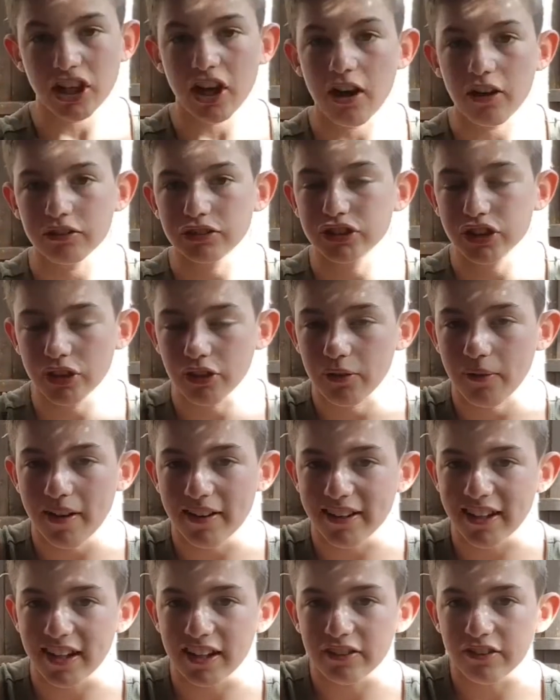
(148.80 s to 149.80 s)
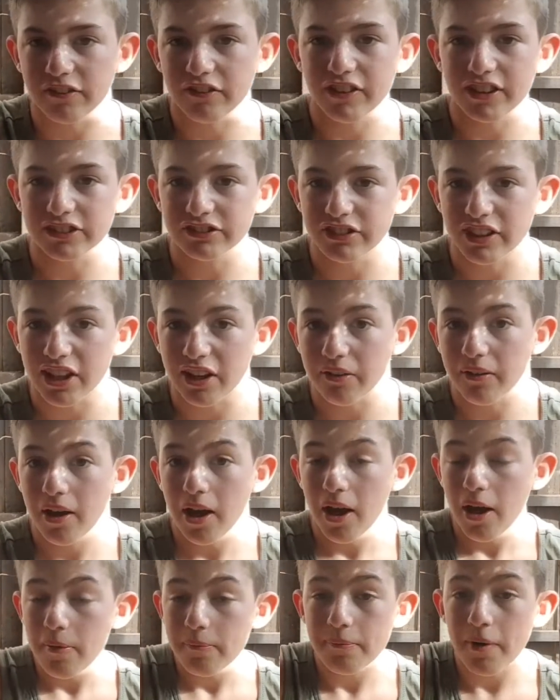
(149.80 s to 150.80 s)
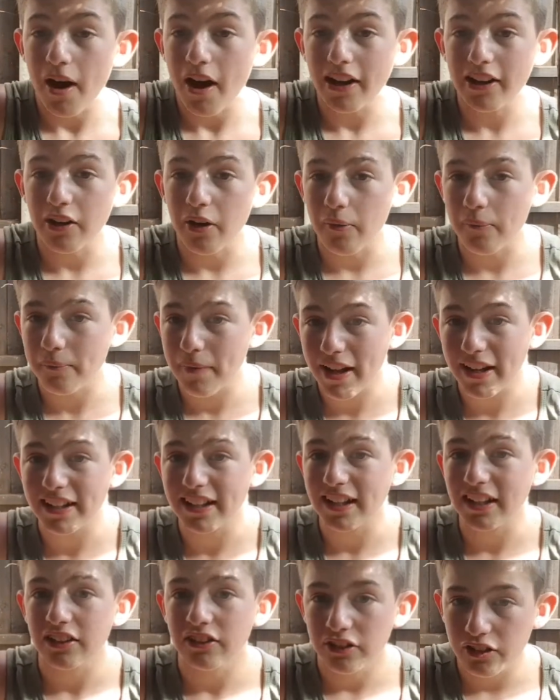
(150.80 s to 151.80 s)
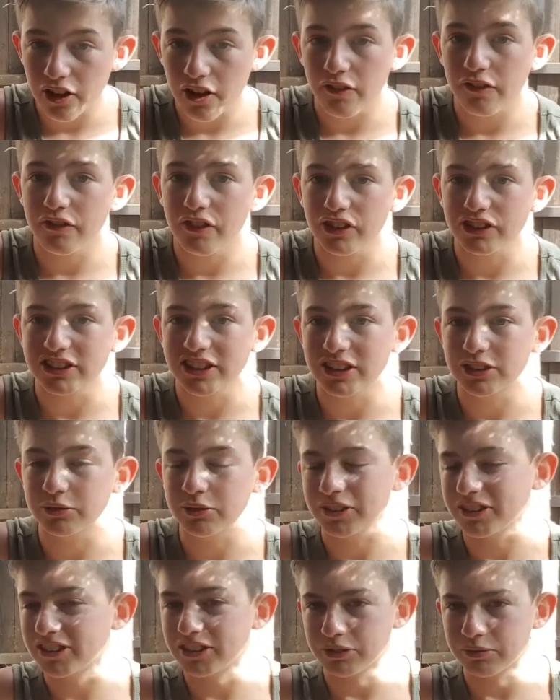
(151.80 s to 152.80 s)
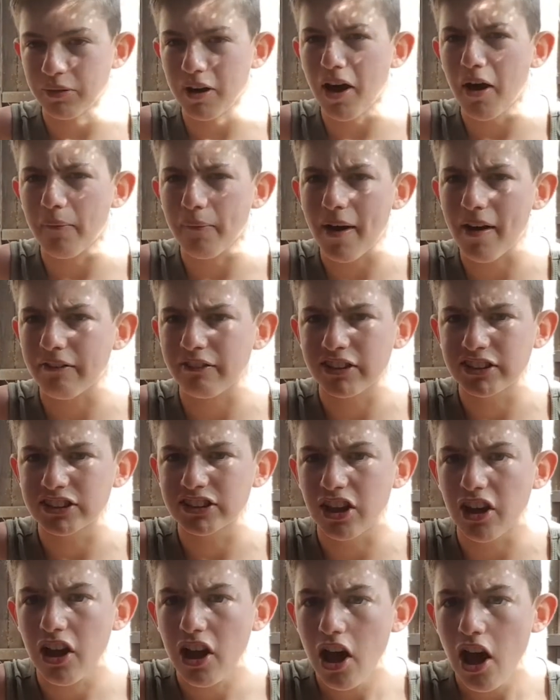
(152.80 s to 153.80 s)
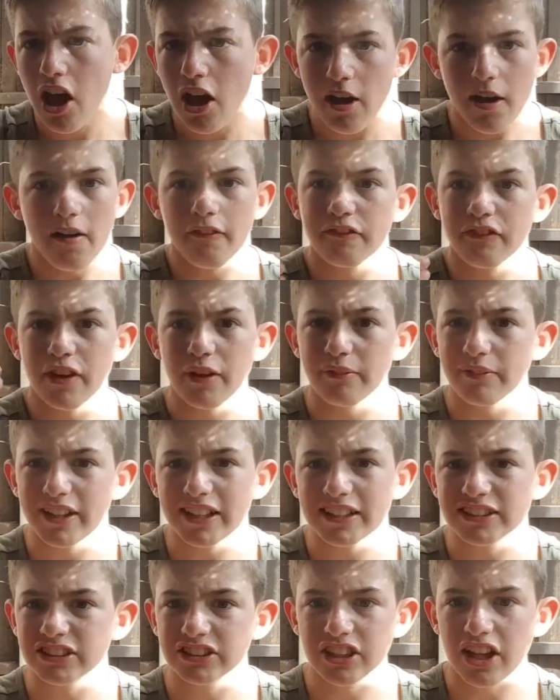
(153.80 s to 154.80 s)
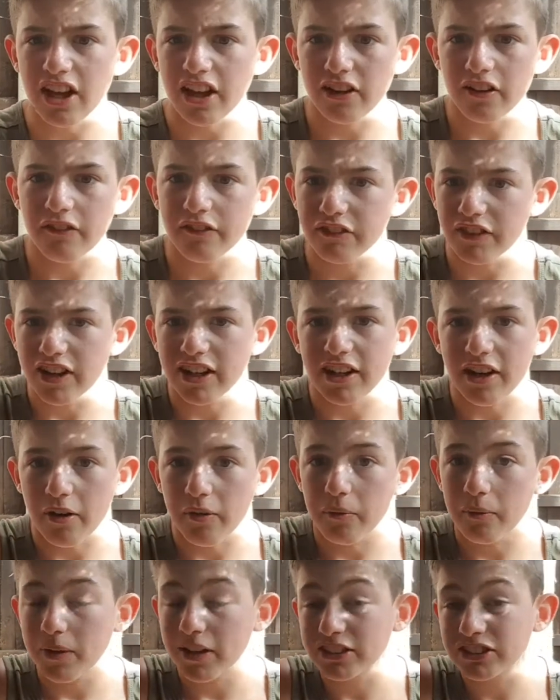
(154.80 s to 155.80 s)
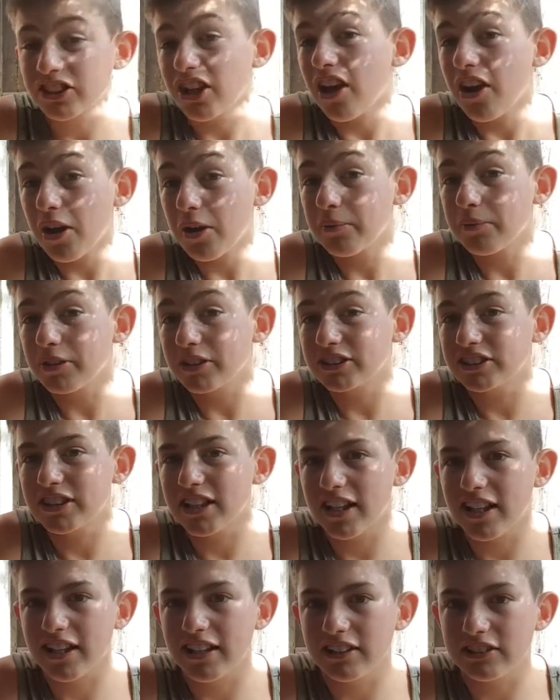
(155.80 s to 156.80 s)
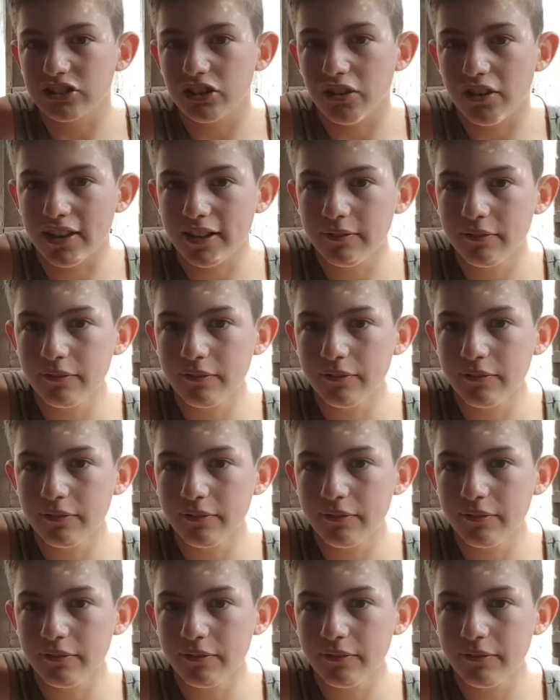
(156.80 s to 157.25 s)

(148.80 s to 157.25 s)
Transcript: I'll show you at the end of this video, but I got mainly no footage, which is why I'm having to film this style of video, which I hope you still enjoy.